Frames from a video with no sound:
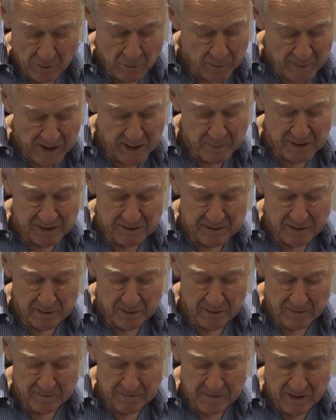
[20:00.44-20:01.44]
or amendment
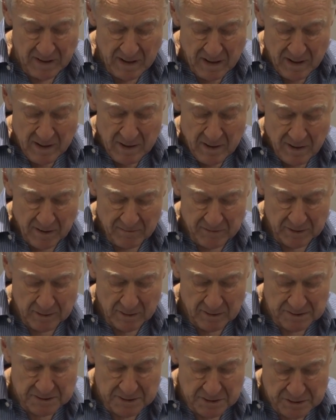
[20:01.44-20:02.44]
thereof, of the
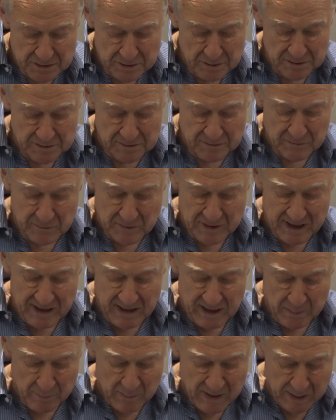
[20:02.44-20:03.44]
Constitution for
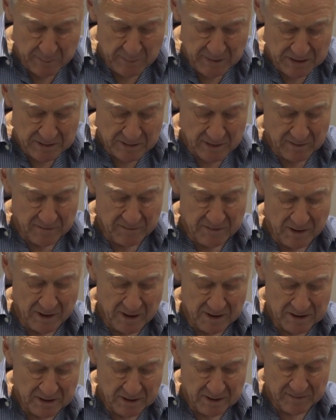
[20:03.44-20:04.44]
any amendment of an
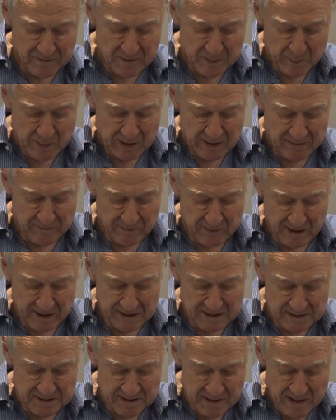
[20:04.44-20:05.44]
article of the Bill of
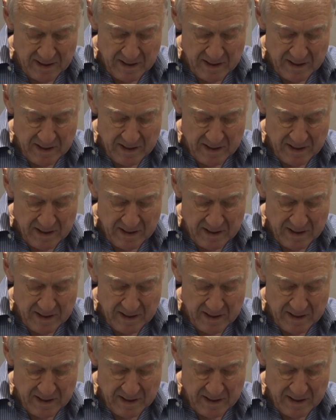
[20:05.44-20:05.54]
Rights,